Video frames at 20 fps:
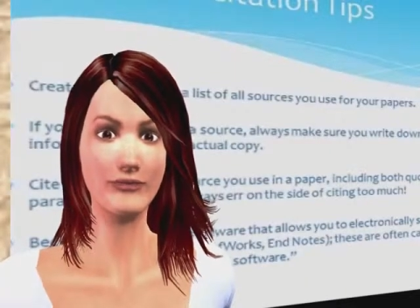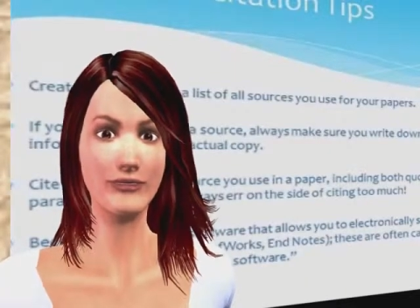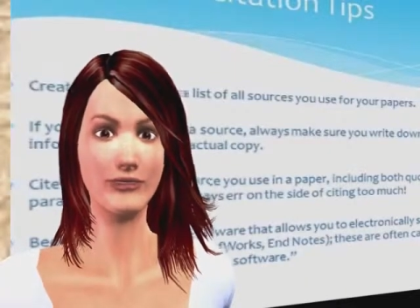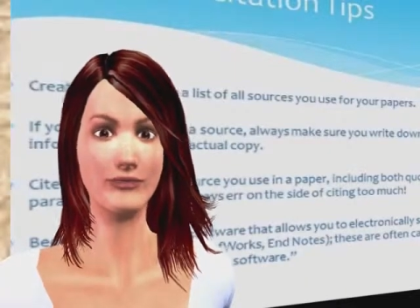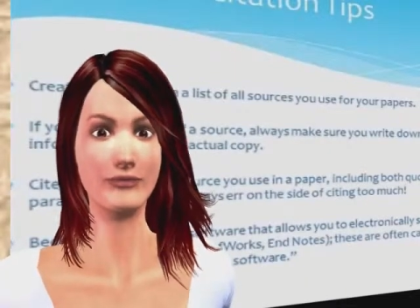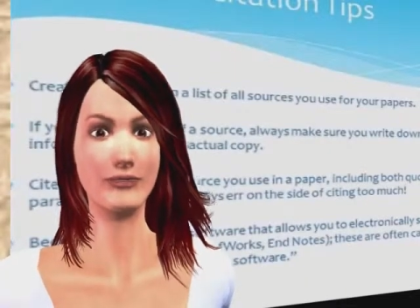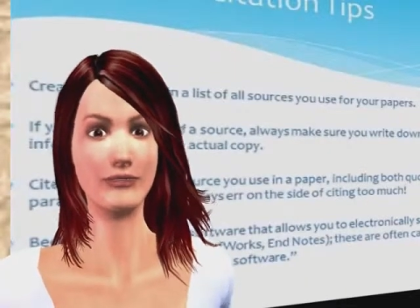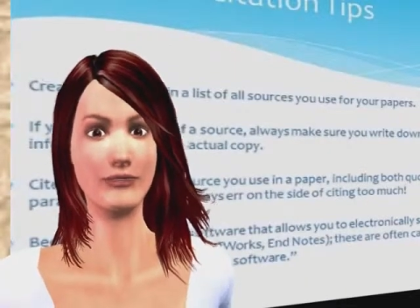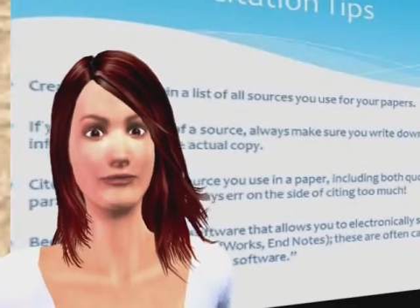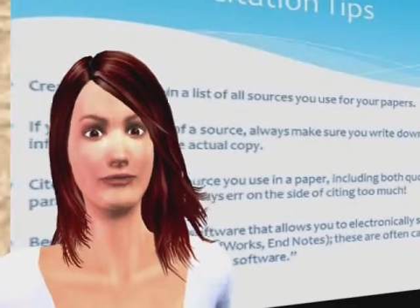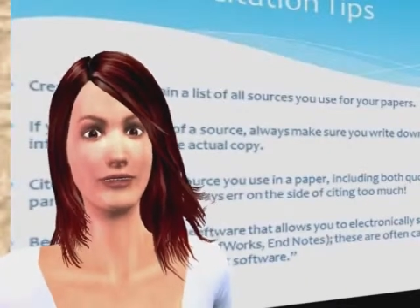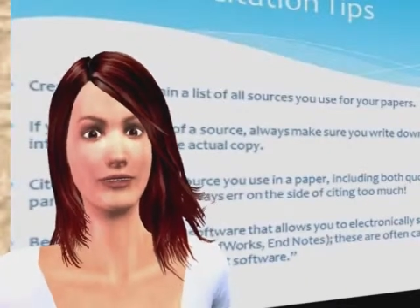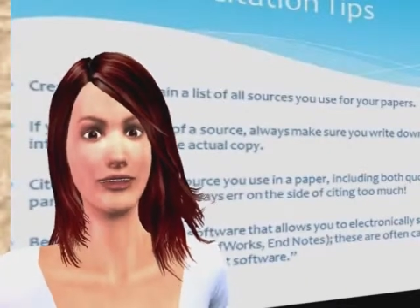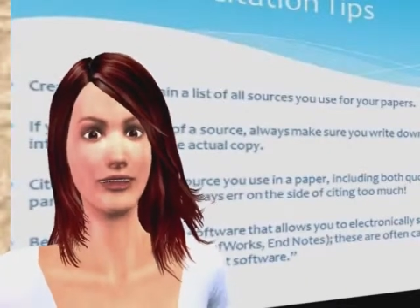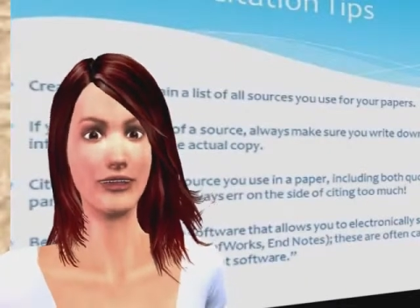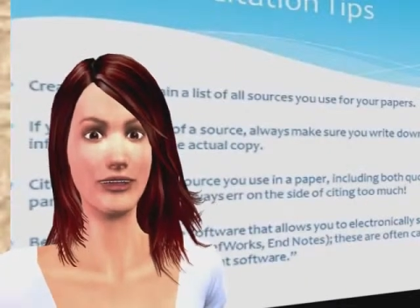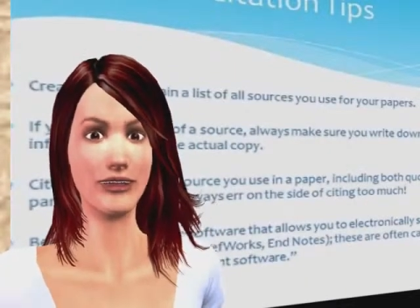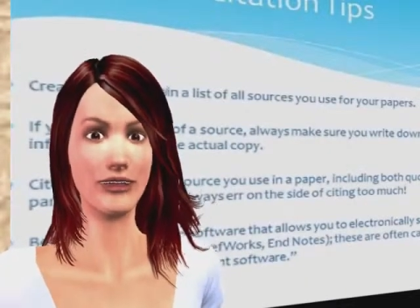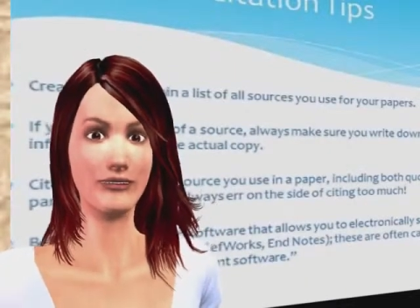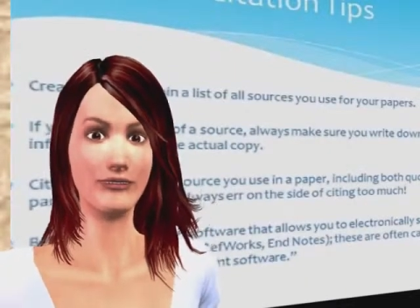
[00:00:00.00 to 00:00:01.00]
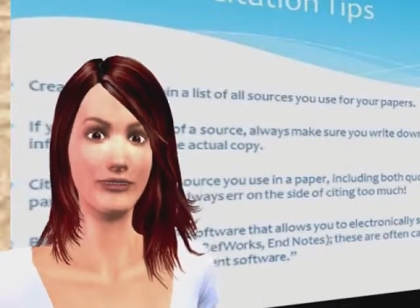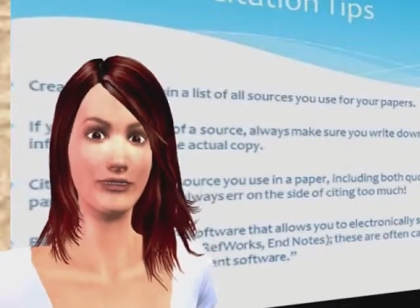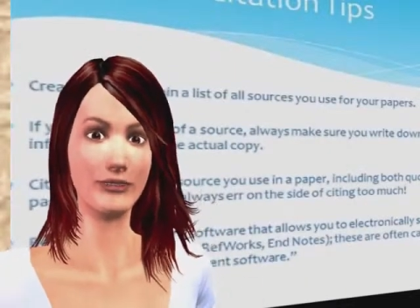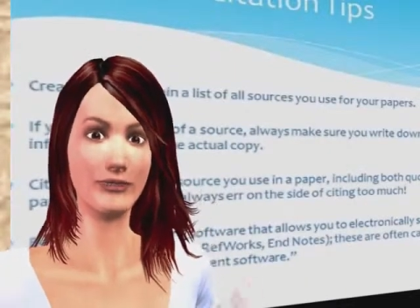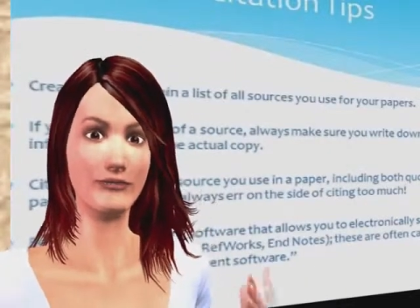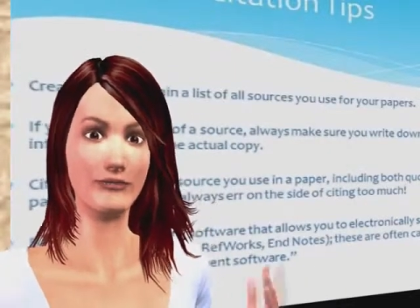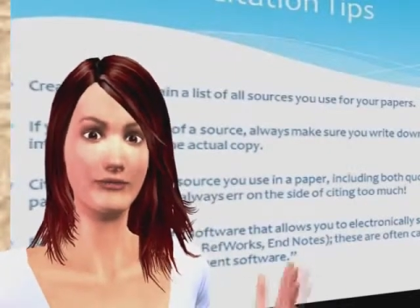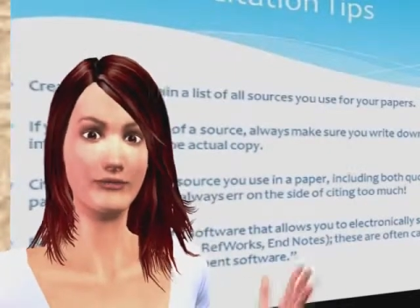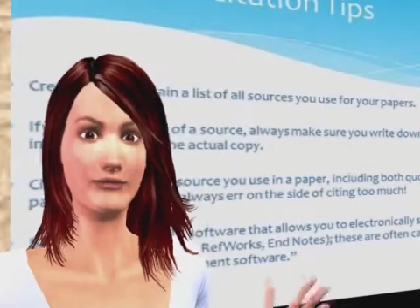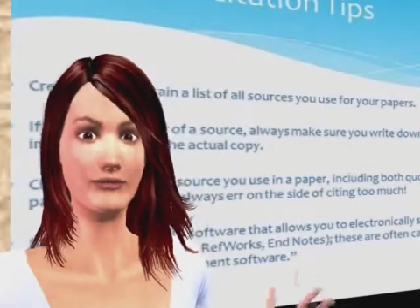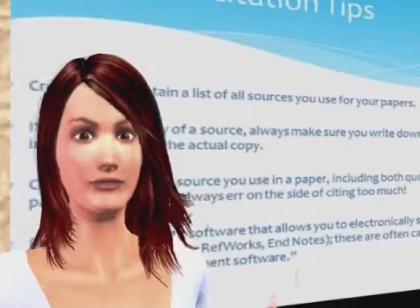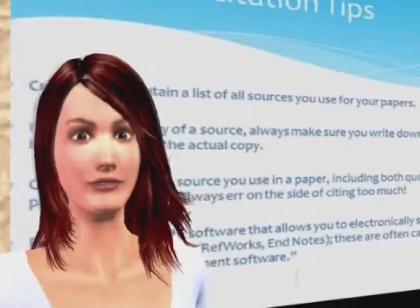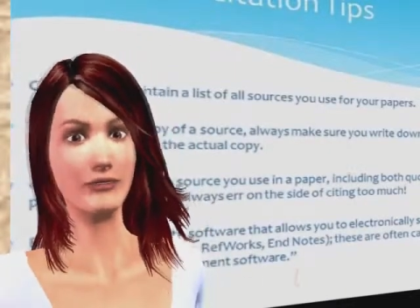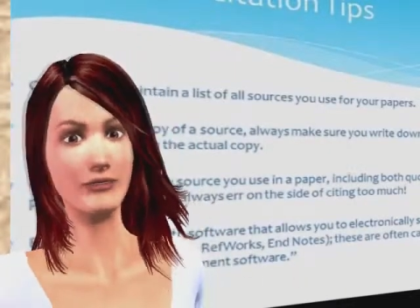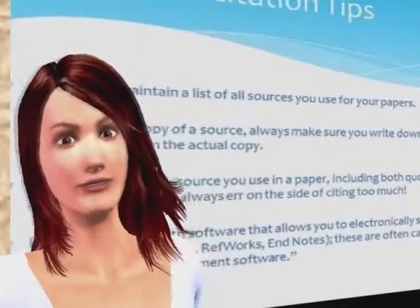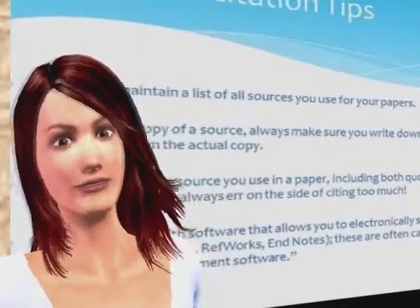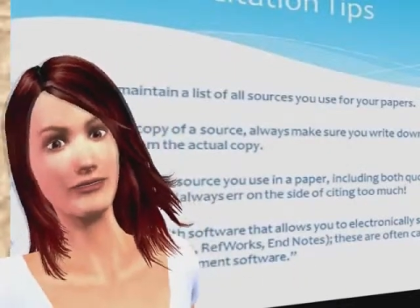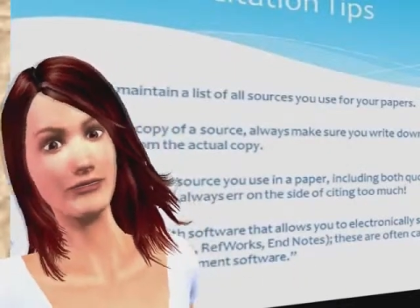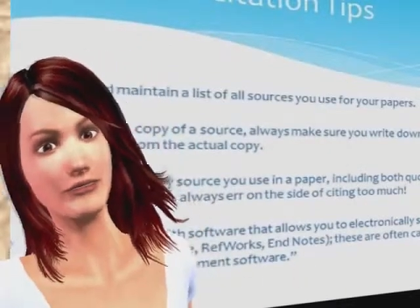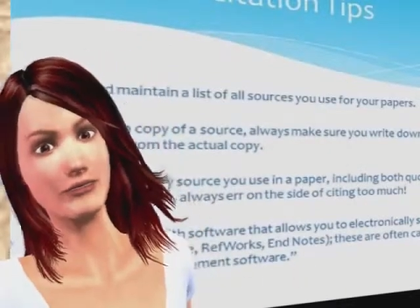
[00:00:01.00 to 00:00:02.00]
Again, always err on the
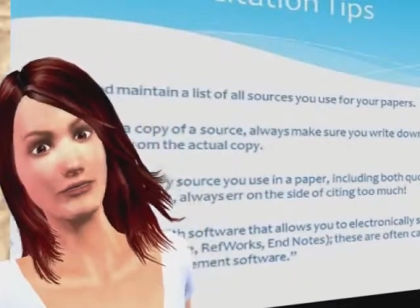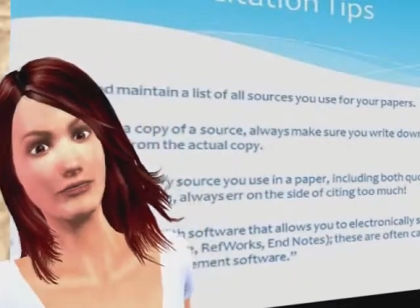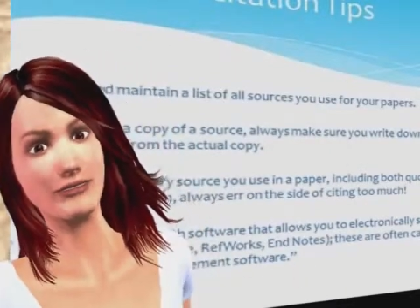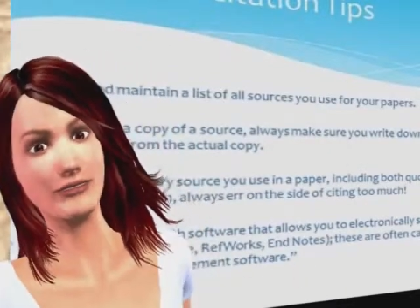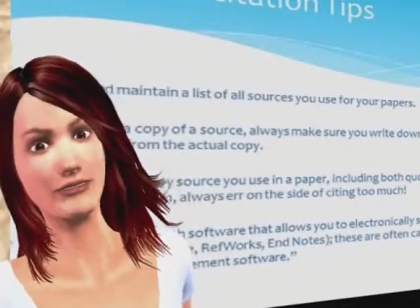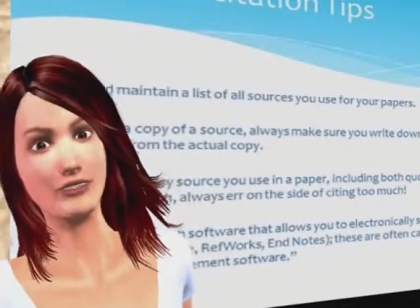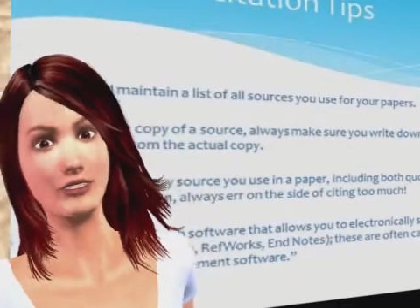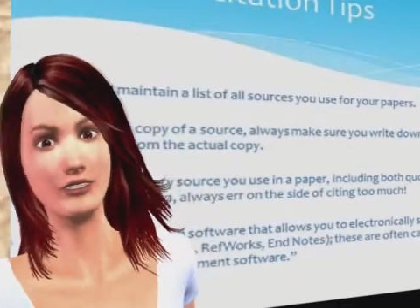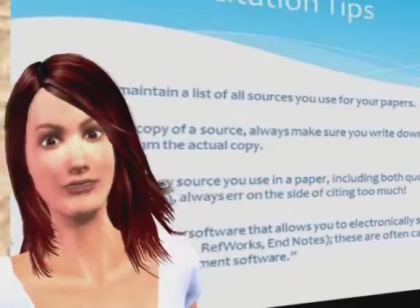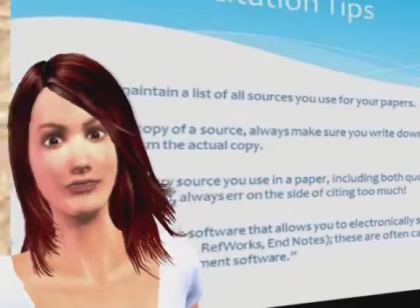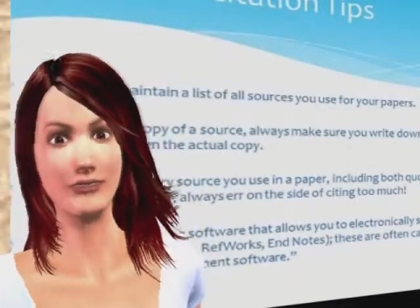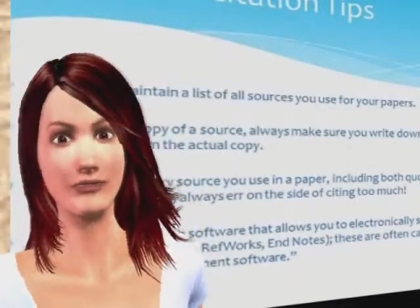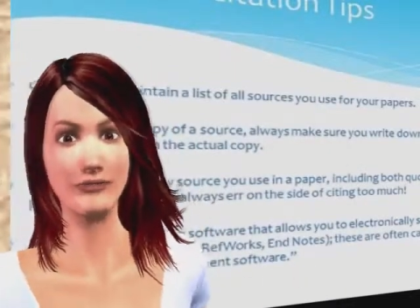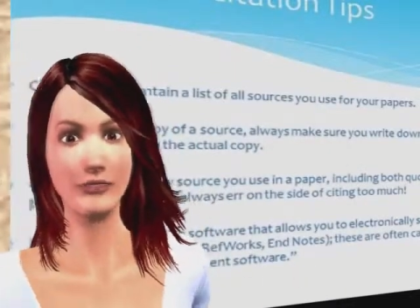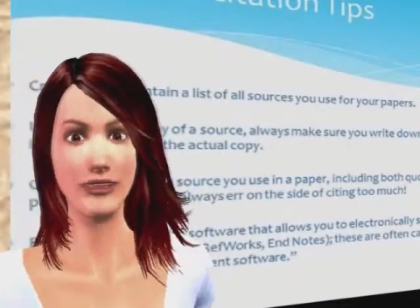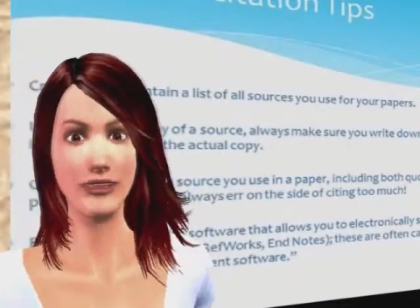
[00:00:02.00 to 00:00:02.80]
side of citing too